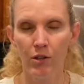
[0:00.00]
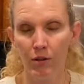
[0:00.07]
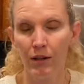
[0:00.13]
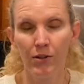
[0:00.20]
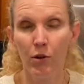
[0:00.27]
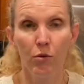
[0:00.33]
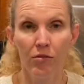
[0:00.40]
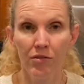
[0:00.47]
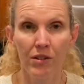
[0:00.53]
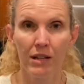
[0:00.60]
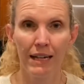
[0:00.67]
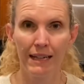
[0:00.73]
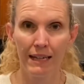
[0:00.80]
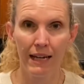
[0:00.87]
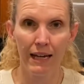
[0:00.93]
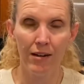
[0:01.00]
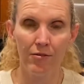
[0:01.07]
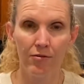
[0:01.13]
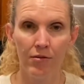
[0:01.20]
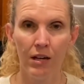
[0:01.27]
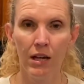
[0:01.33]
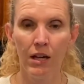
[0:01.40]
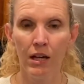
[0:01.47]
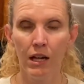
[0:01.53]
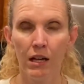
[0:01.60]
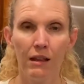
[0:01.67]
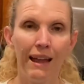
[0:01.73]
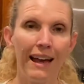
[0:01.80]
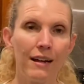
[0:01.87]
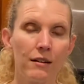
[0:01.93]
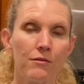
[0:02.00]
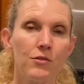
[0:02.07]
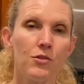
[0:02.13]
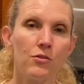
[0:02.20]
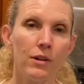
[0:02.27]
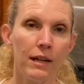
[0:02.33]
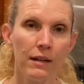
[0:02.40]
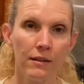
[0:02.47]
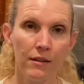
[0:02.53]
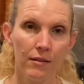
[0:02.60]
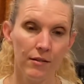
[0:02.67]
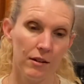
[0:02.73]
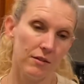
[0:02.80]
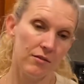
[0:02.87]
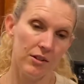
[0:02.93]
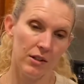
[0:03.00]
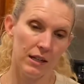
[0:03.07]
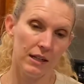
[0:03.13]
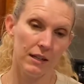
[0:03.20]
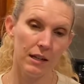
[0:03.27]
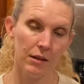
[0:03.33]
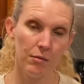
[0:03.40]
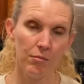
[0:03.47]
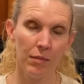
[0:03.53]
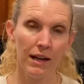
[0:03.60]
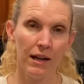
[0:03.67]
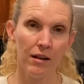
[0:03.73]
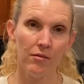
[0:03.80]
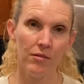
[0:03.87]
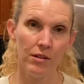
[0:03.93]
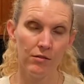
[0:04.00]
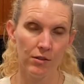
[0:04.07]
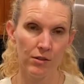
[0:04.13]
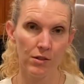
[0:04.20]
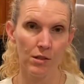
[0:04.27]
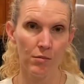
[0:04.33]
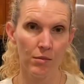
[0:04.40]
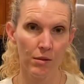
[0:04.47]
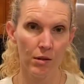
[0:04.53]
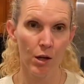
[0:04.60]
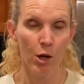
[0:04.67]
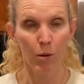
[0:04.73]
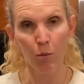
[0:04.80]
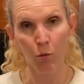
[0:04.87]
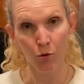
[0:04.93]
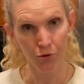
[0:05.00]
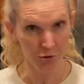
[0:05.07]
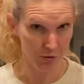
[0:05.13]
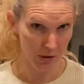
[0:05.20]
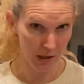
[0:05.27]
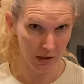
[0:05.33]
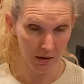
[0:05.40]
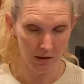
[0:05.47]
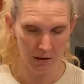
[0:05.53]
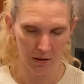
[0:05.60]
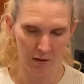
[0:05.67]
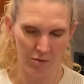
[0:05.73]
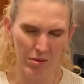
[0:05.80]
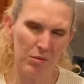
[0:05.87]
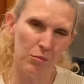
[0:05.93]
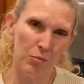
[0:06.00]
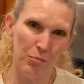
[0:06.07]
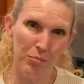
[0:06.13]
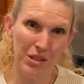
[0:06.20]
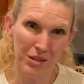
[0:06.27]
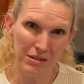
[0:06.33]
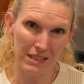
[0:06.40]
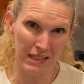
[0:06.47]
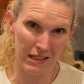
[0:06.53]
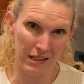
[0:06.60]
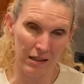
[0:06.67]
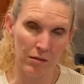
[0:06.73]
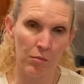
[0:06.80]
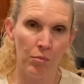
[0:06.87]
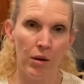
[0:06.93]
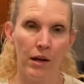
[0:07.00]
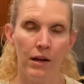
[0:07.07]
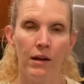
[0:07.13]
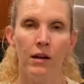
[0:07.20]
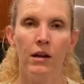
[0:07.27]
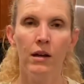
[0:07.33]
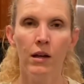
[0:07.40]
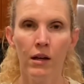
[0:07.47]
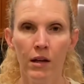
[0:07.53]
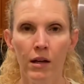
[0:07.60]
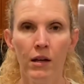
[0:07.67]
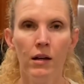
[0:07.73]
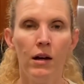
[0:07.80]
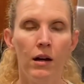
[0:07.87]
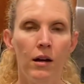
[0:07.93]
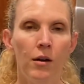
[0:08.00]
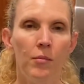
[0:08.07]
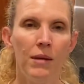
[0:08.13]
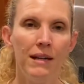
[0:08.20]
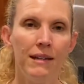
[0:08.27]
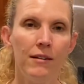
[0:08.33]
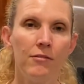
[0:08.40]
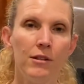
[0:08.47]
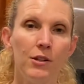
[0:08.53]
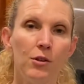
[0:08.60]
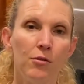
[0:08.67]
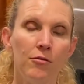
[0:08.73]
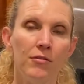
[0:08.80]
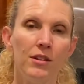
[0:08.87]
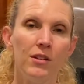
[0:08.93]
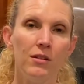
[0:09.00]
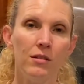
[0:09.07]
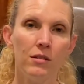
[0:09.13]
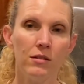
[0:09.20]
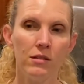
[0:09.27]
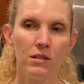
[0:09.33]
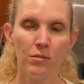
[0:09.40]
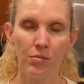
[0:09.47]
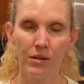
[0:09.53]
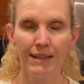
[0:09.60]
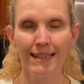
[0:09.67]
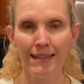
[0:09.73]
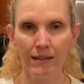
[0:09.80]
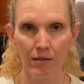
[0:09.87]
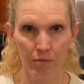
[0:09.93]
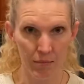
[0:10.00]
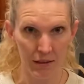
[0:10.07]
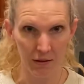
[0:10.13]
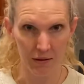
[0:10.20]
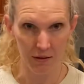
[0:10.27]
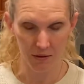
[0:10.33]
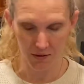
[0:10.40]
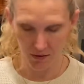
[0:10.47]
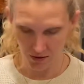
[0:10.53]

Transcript: don't feel like I have a lack of strength. I feel like I might have even some more strength, and I've been building it, but I definitely don't feel depleted because